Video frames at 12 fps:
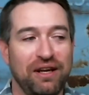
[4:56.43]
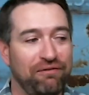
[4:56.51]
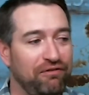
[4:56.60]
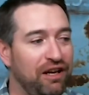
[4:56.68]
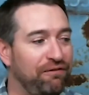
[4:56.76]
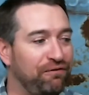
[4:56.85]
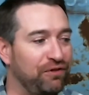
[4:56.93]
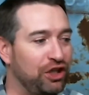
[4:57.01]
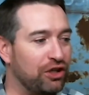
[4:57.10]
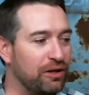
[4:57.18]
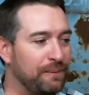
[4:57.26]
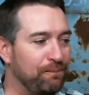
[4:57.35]
If if
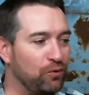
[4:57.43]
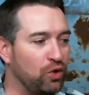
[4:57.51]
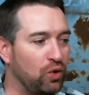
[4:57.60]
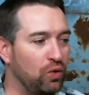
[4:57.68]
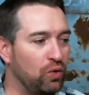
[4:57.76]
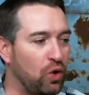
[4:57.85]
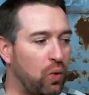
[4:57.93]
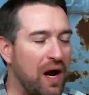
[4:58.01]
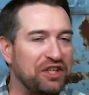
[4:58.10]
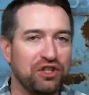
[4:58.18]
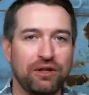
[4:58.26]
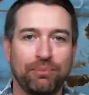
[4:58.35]
you're
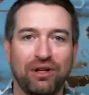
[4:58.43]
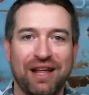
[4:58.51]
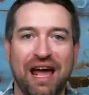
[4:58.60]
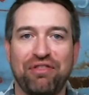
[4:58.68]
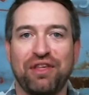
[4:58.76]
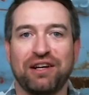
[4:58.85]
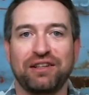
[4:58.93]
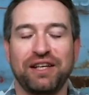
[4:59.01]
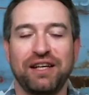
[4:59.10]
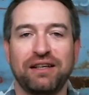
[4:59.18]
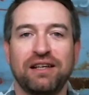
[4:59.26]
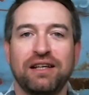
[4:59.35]
questionable
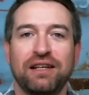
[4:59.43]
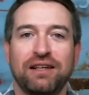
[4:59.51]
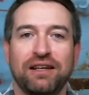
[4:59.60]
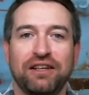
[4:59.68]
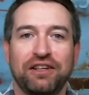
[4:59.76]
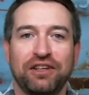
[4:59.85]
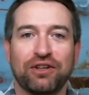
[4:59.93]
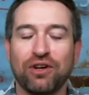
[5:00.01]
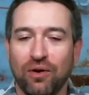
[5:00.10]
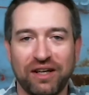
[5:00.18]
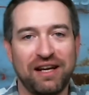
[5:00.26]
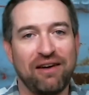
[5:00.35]
ethically, you're
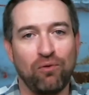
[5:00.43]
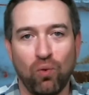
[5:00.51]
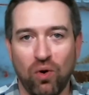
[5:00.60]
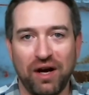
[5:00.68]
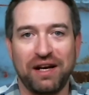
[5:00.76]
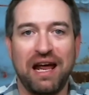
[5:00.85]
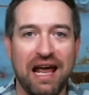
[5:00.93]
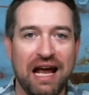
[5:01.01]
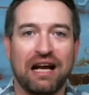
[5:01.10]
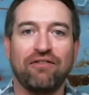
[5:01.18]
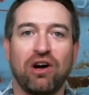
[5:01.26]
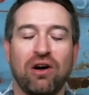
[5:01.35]
going to have one
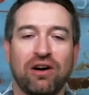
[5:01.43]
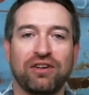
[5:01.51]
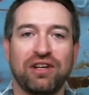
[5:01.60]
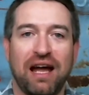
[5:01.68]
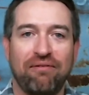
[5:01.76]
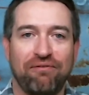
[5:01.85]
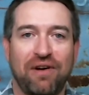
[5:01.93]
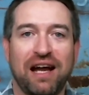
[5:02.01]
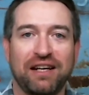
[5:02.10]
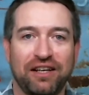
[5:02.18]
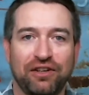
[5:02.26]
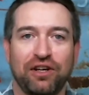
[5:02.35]
heck of a hard time
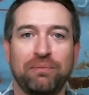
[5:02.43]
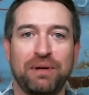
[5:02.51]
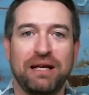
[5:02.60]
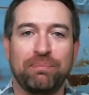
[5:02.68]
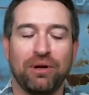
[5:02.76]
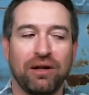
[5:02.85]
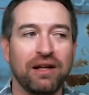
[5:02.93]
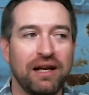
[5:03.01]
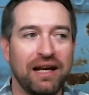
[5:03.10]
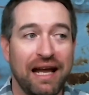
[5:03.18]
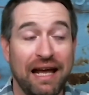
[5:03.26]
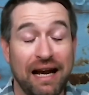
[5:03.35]
finding good people.
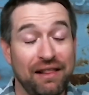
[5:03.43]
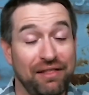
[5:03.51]
And I